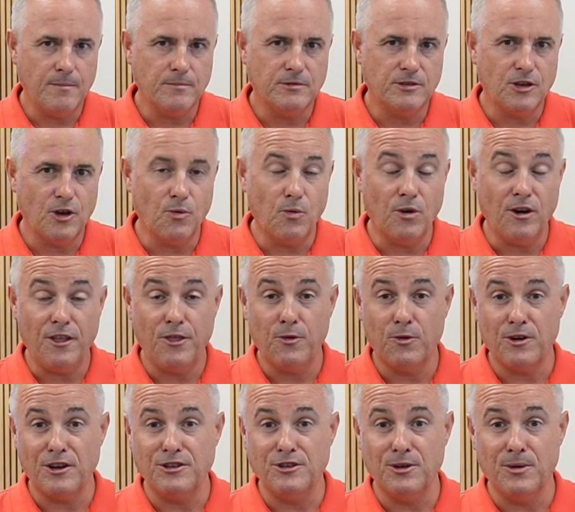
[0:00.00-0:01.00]
So what I
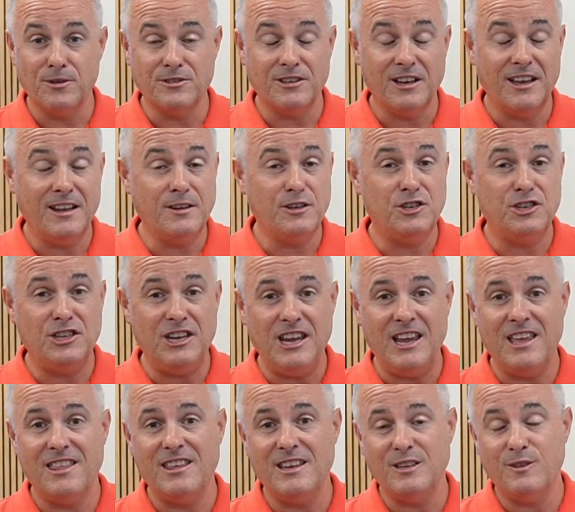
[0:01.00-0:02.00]
thought I'd do is I'm going to
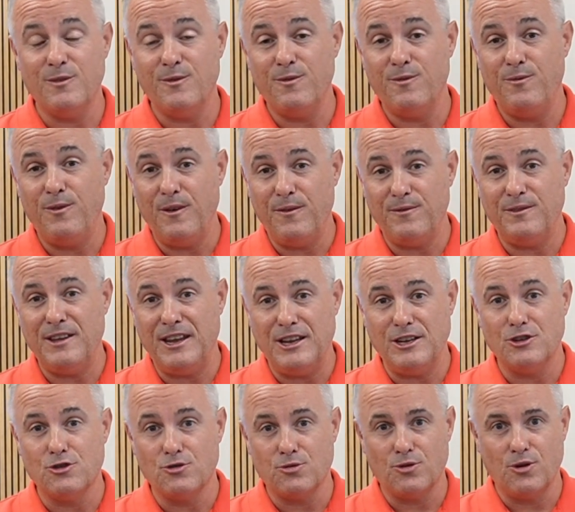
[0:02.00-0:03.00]
share these
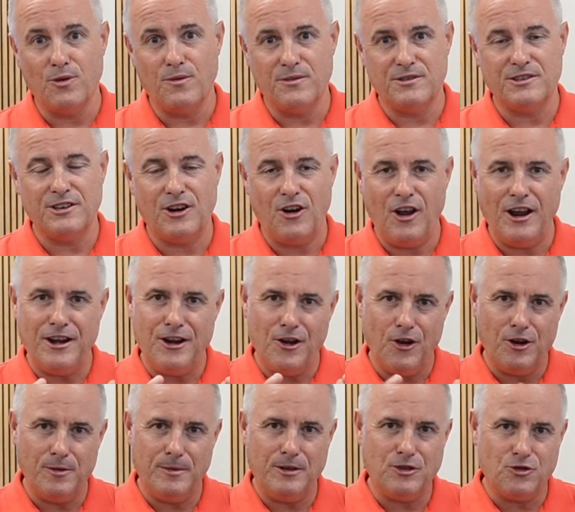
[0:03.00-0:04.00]
15 truths that I
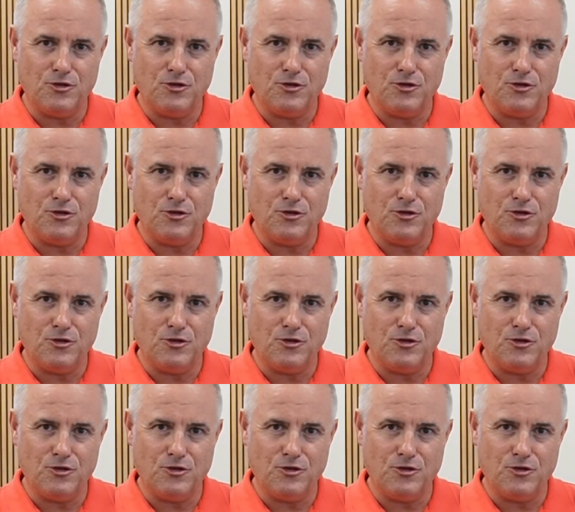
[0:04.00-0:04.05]
know to be